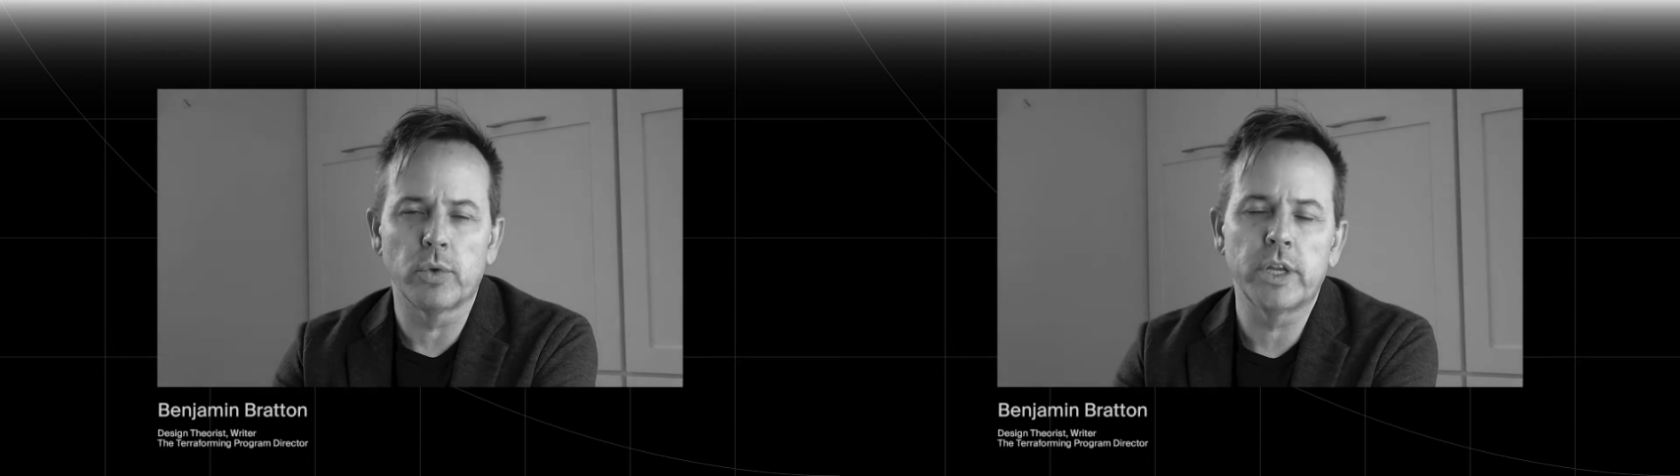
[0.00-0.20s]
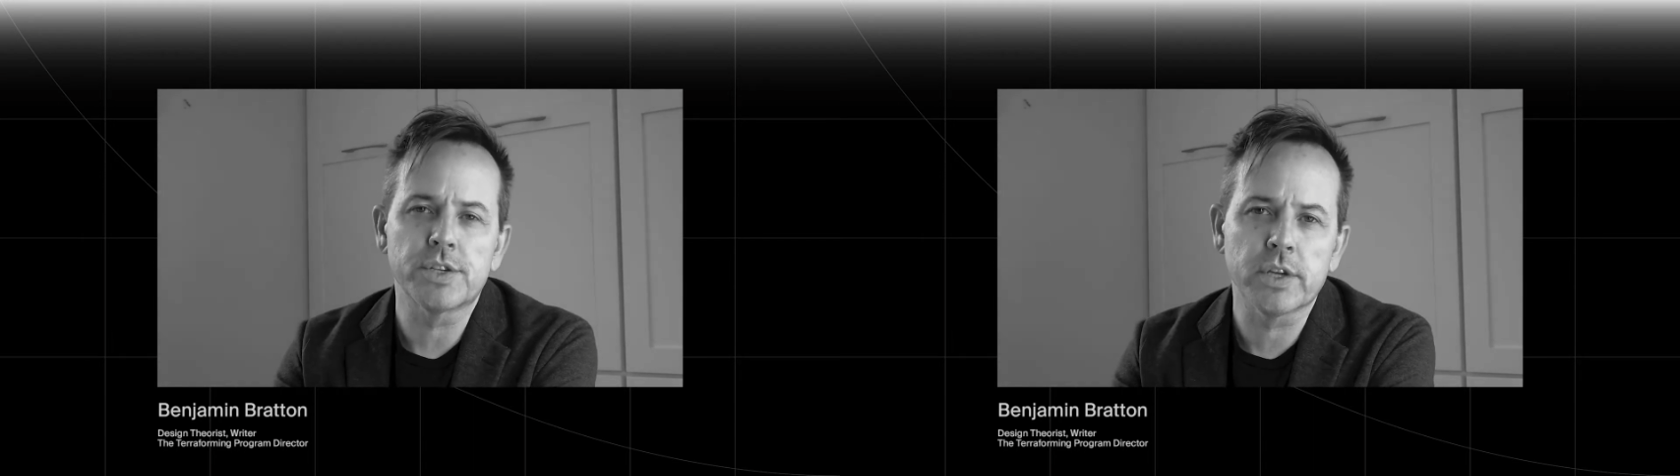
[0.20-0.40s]

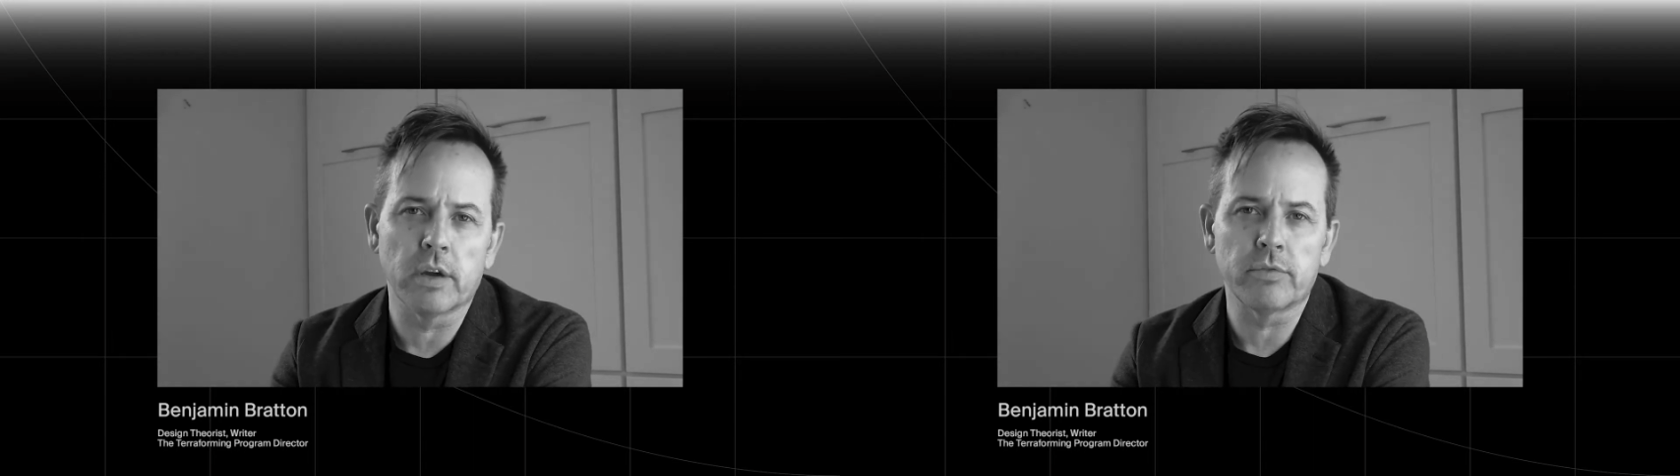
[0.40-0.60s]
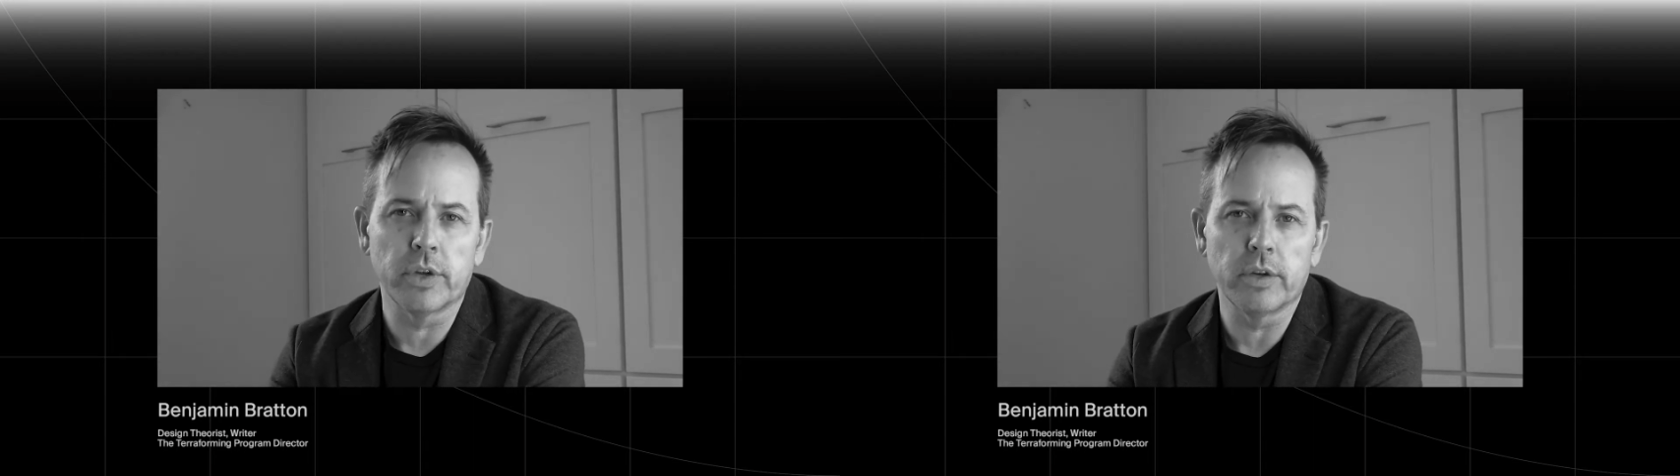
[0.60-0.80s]

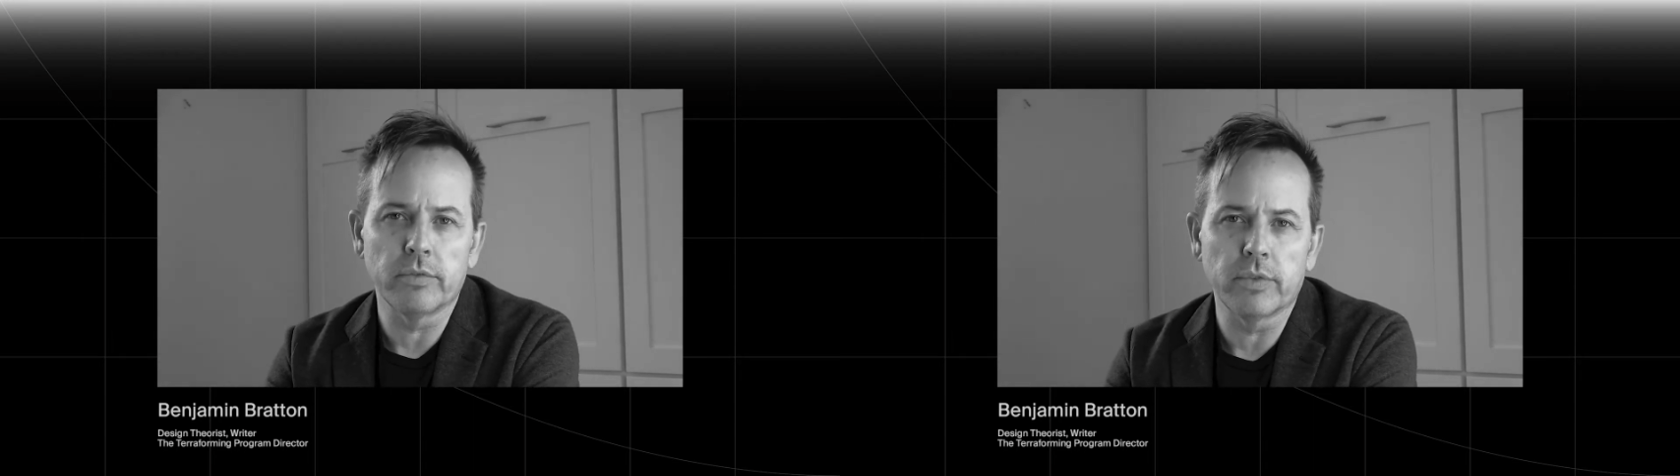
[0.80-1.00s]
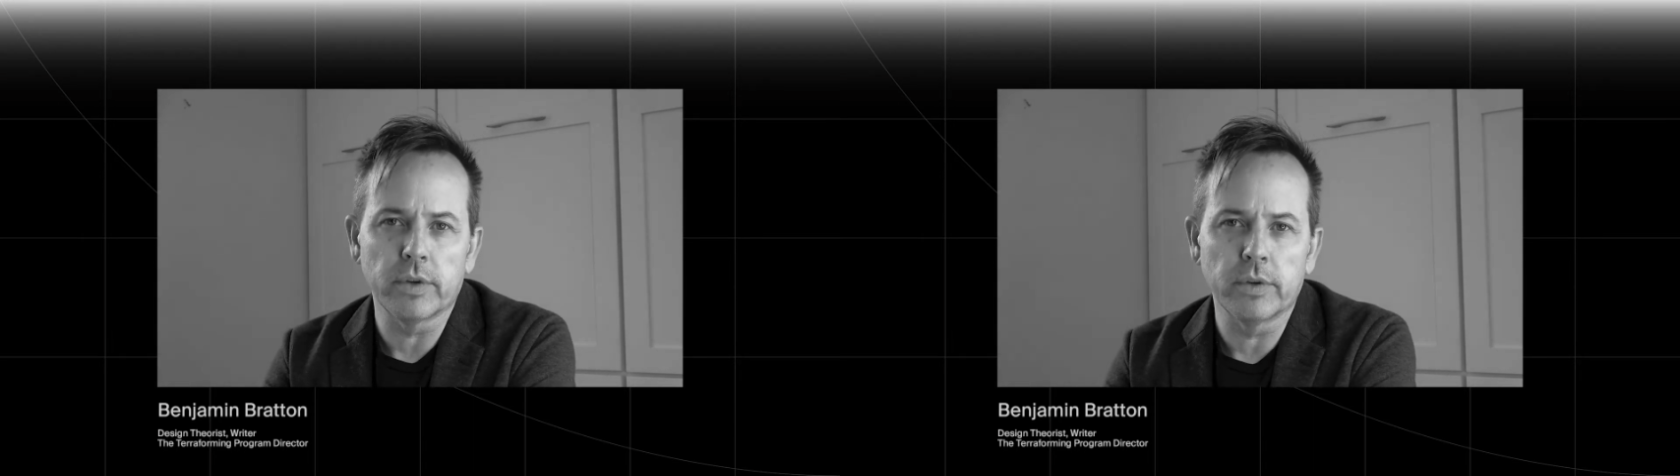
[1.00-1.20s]
rediscovery
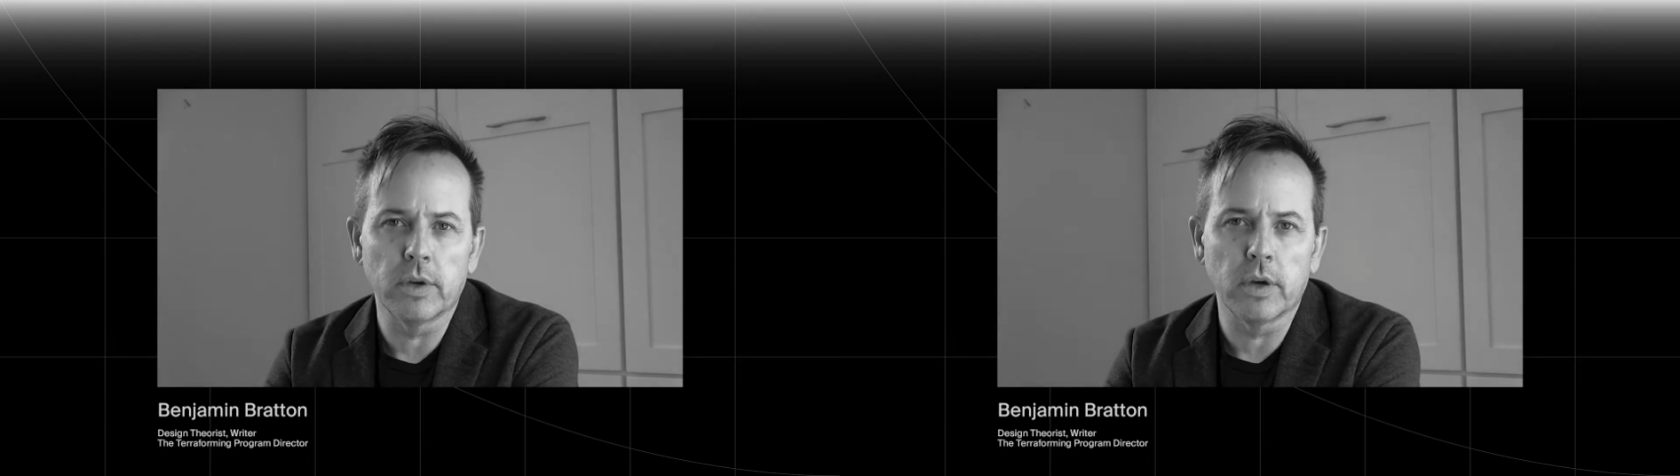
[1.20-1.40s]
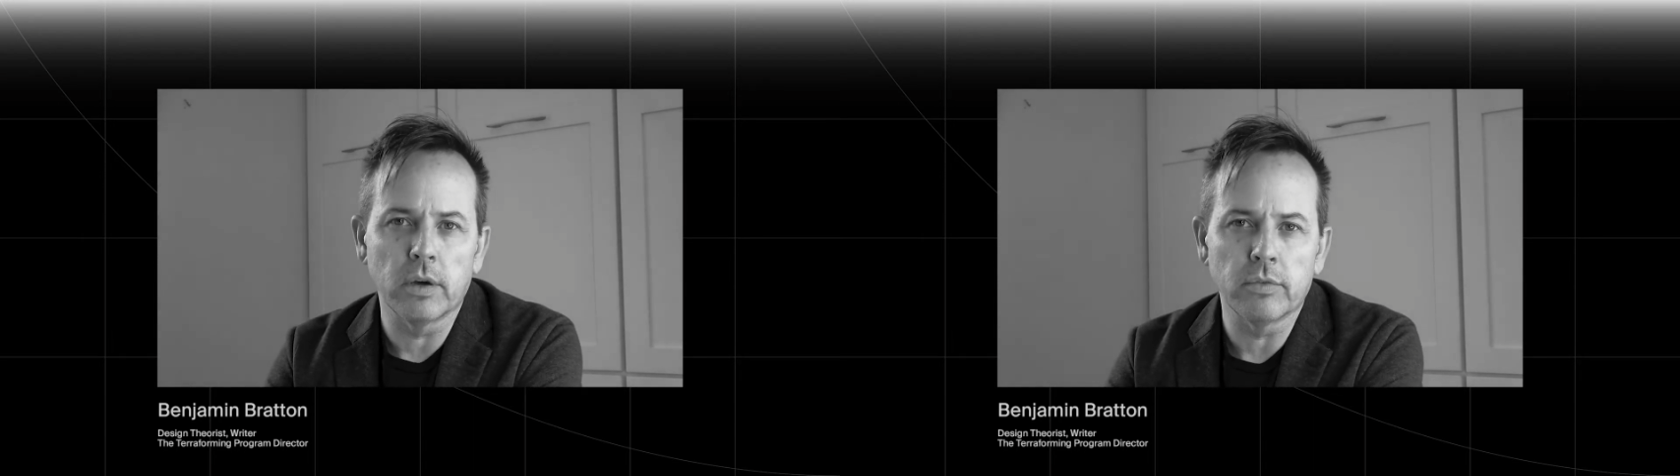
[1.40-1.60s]
of the
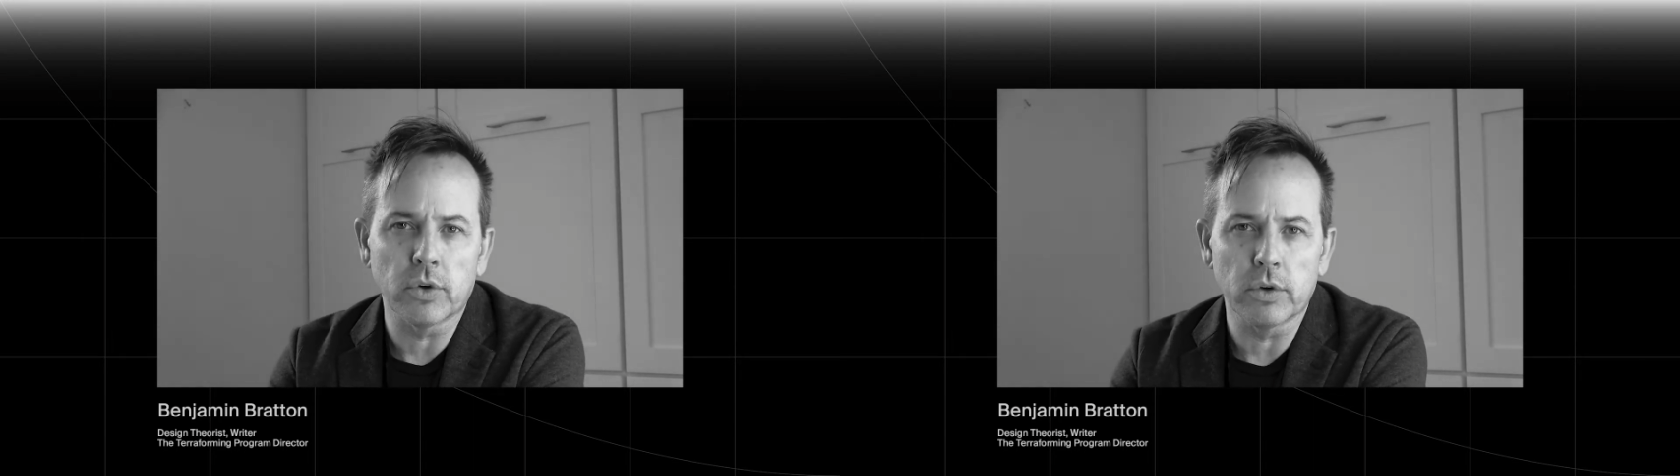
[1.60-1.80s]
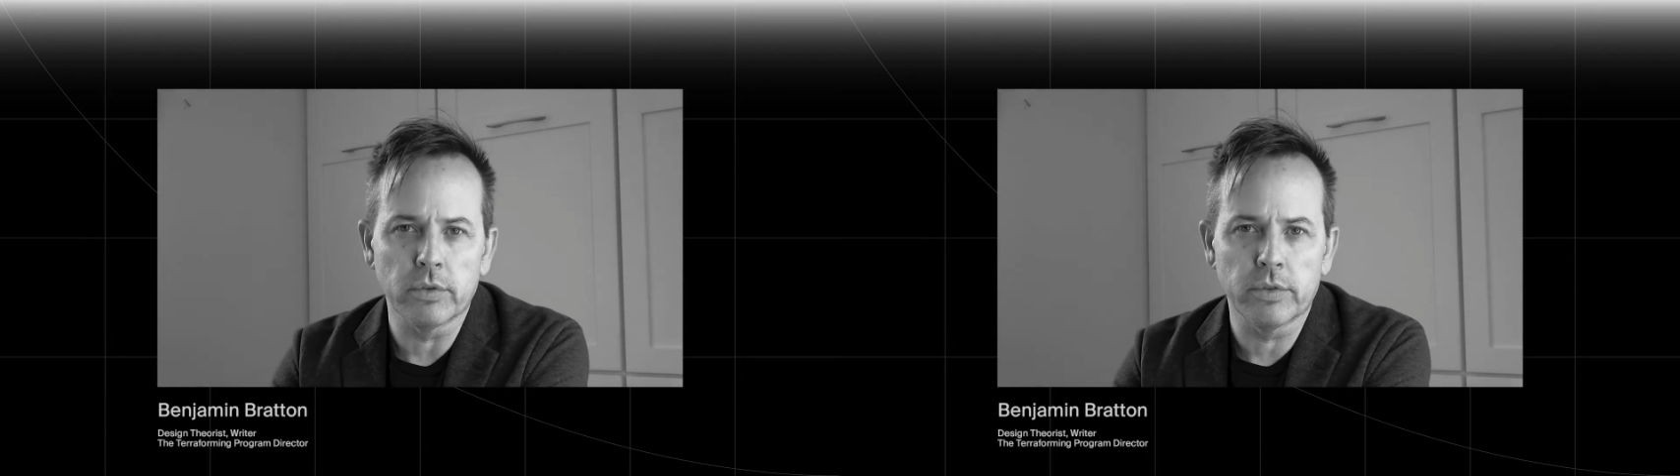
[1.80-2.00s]
of
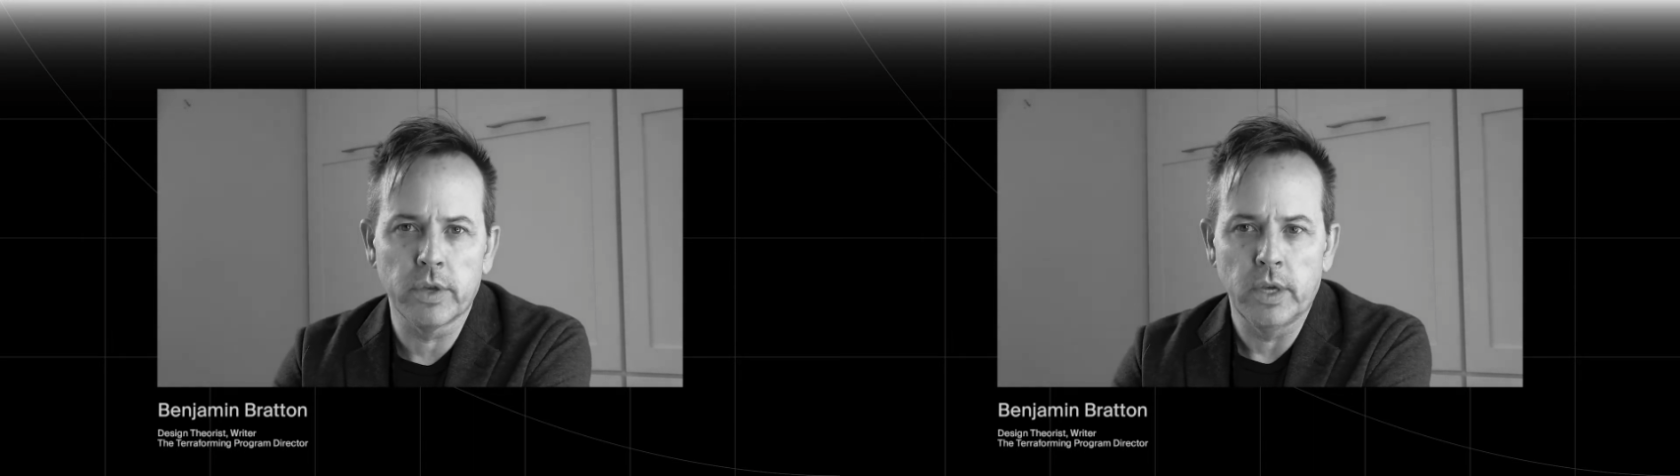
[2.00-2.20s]
Earth,